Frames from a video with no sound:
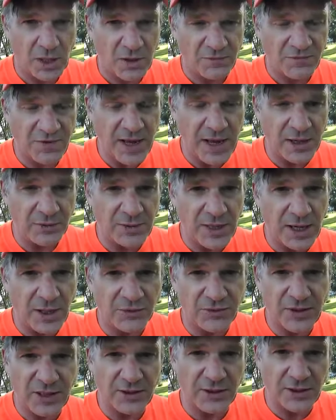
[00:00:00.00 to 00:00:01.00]
found
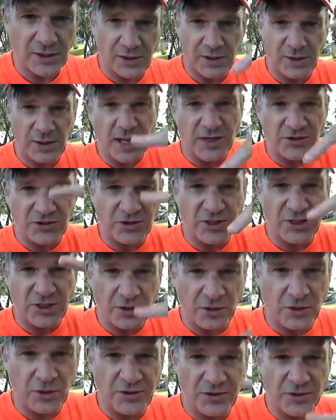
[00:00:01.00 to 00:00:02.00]
out that actually
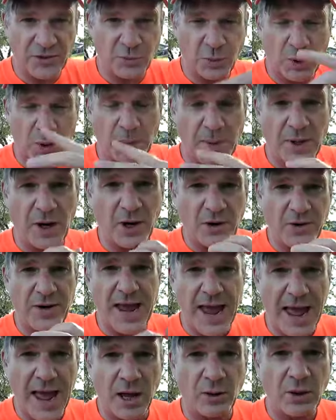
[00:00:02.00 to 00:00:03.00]
Earth, where we are
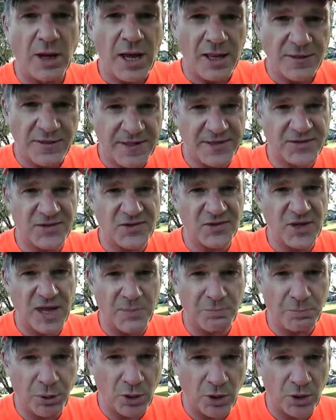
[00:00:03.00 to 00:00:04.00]
now, this is a
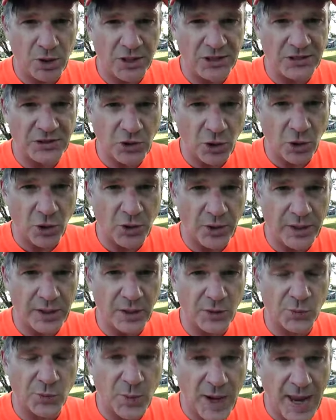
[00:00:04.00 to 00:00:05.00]

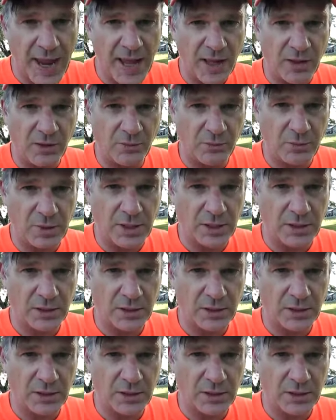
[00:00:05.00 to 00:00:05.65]
purgatorial realm.